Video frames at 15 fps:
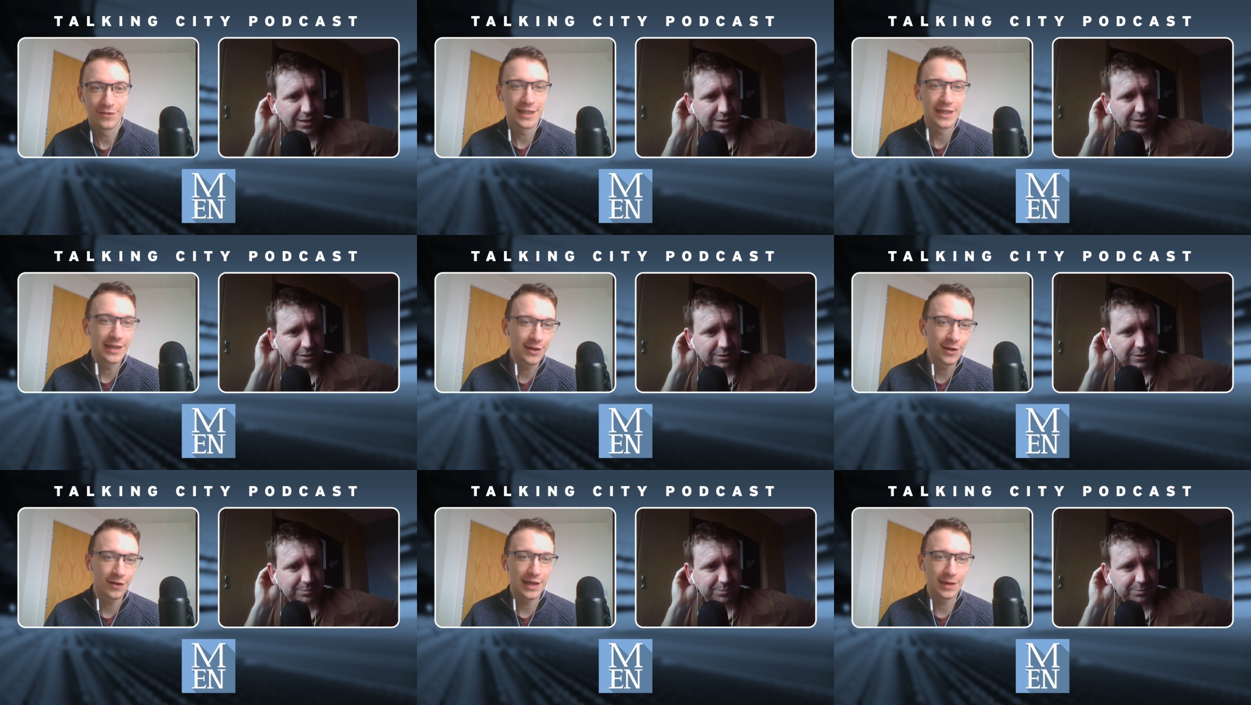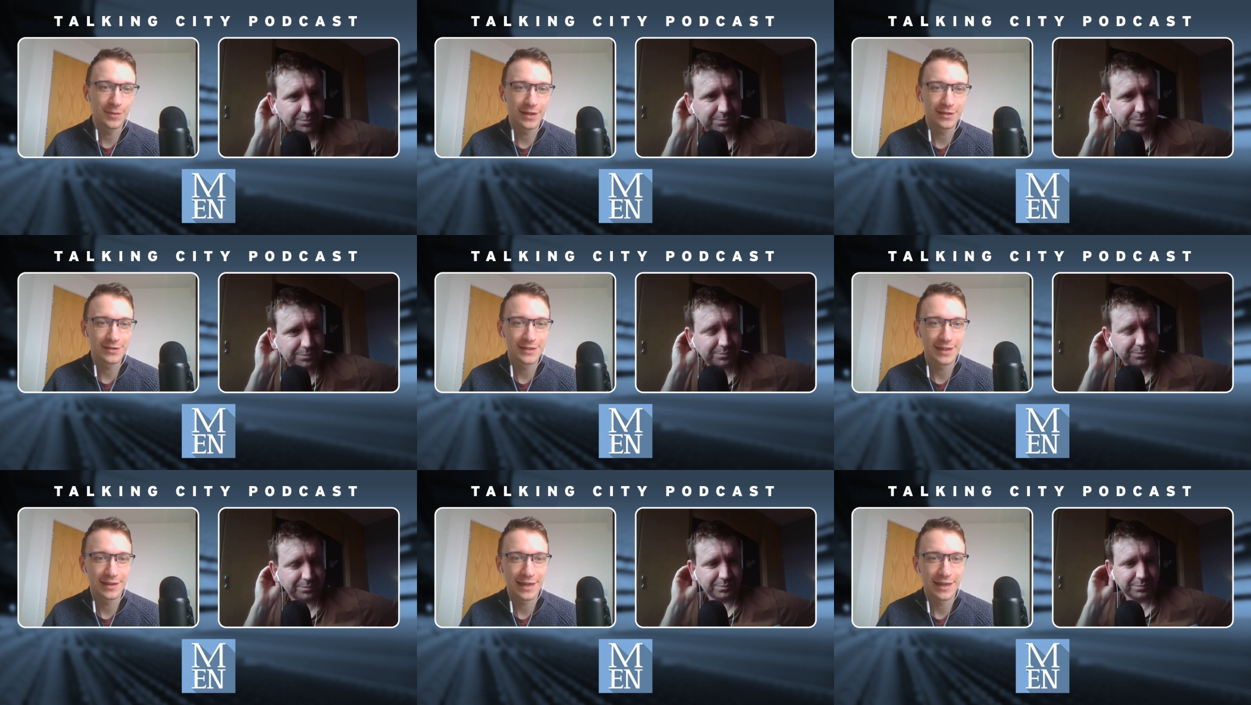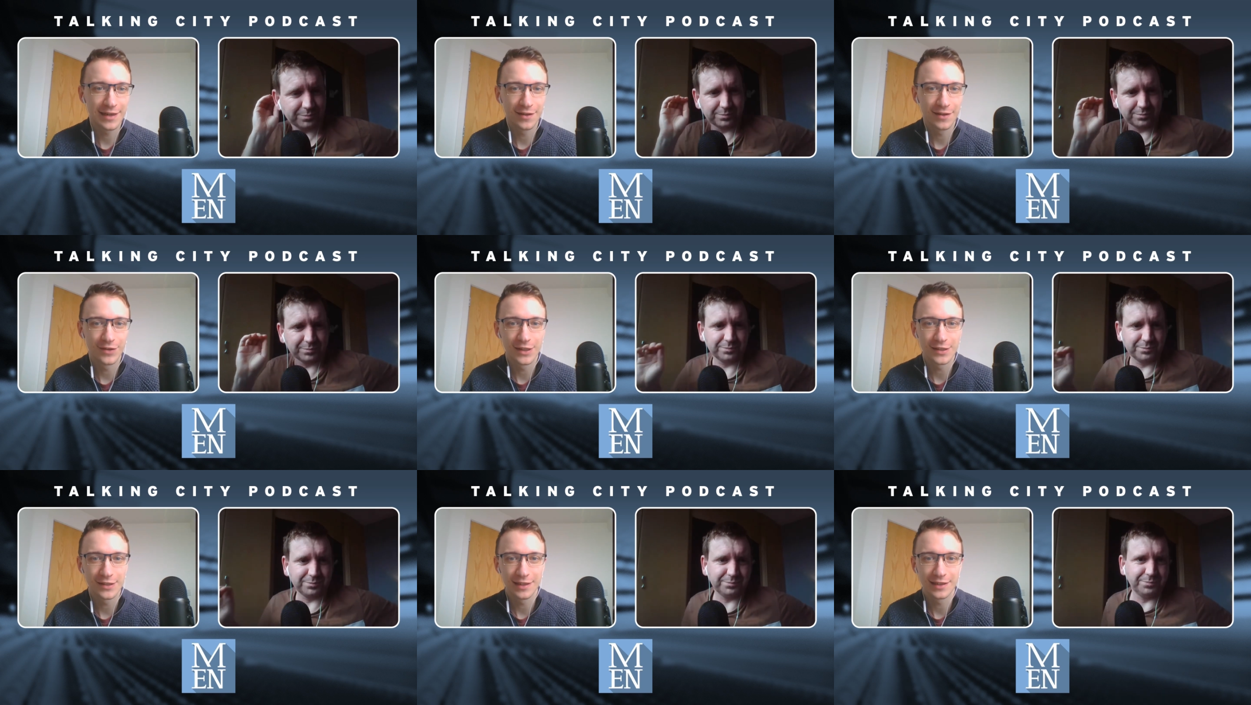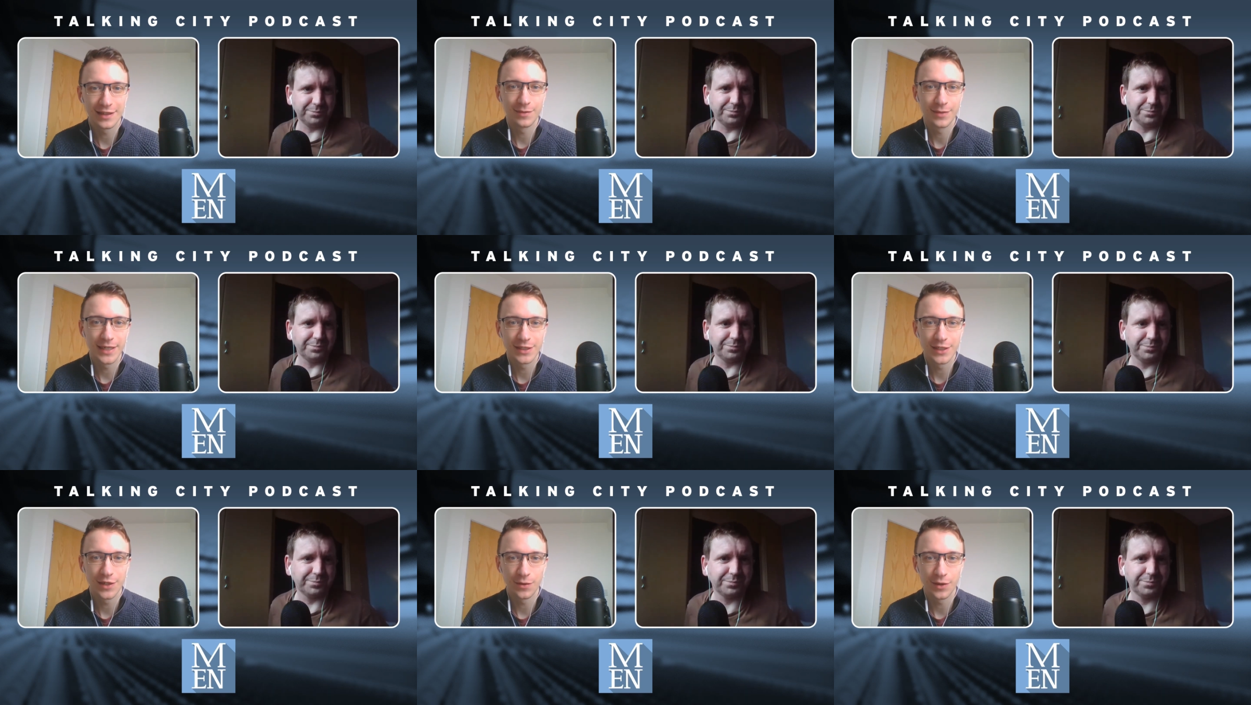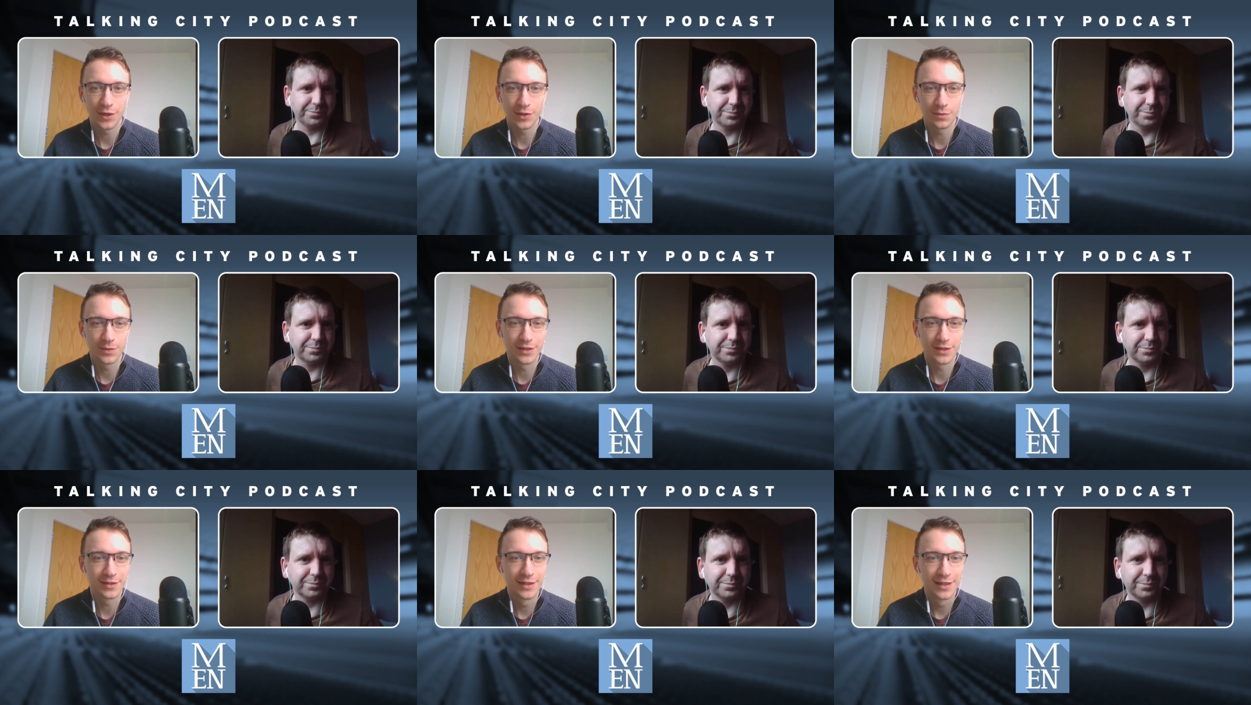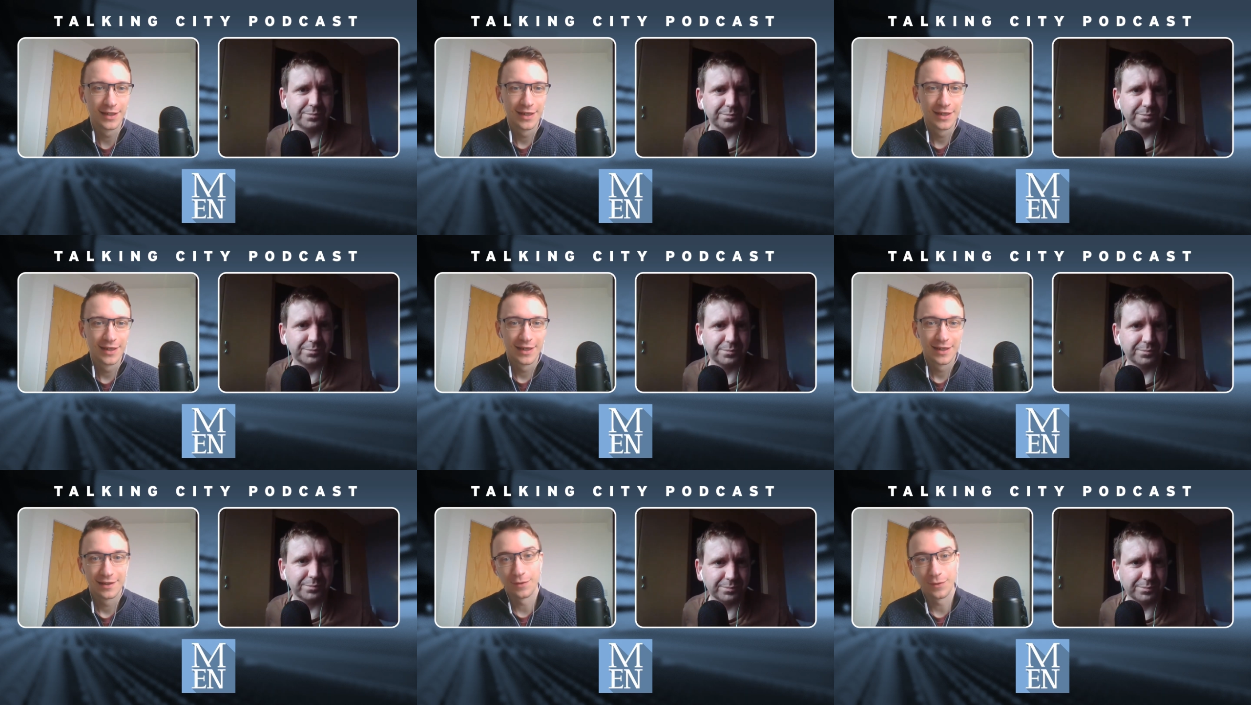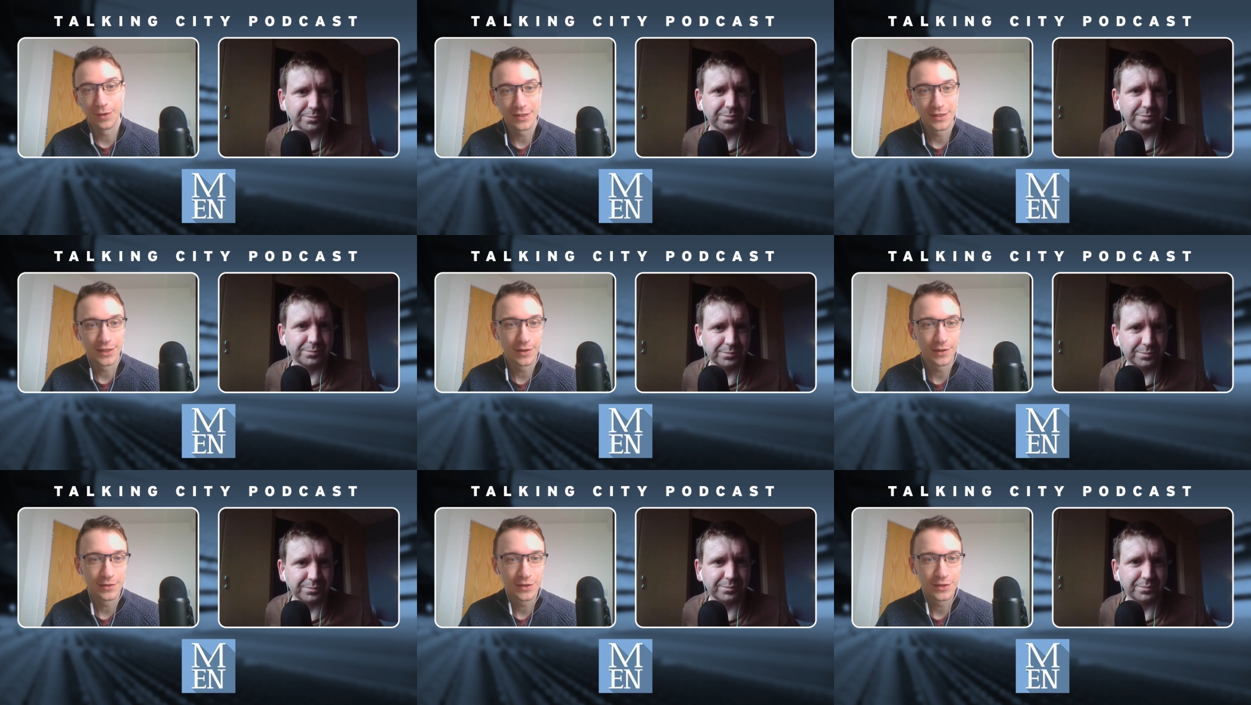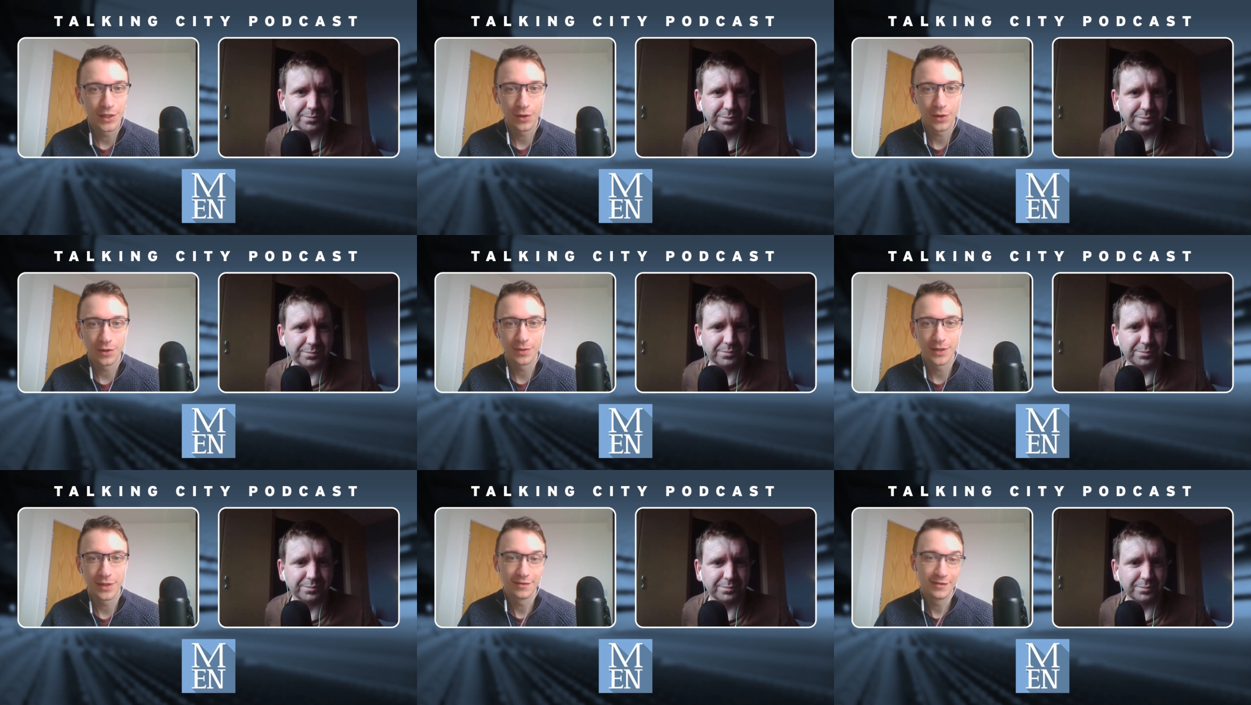Speaker 1: if City had got that penalty at the end of the first leg, they'd have been two one up, and they went two two one up